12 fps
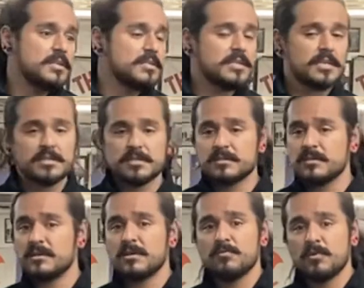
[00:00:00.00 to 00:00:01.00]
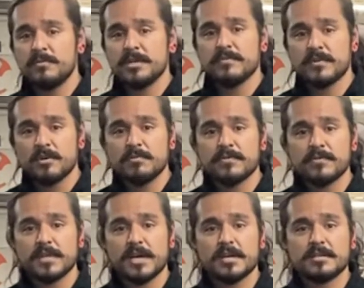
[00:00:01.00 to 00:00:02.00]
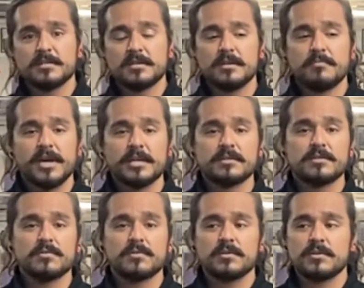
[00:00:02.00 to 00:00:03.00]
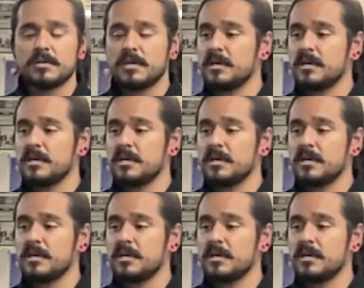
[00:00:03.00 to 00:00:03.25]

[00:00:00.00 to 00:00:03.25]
Tickets uh, will be available for that um, at the door.